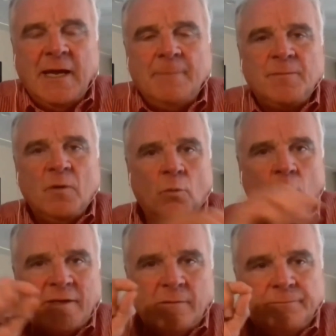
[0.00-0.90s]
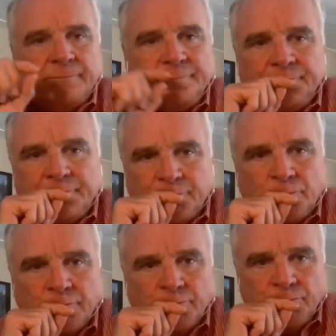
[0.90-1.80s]
Okay, so let's connect that to a
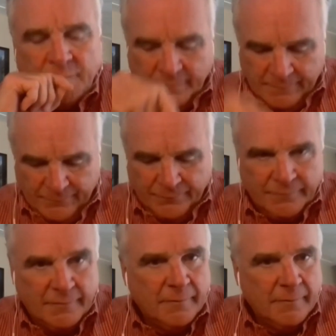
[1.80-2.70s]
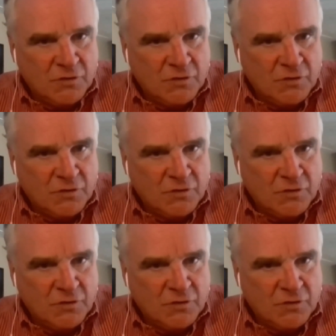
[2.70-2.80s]
movie then, real quick. We'll have some fun.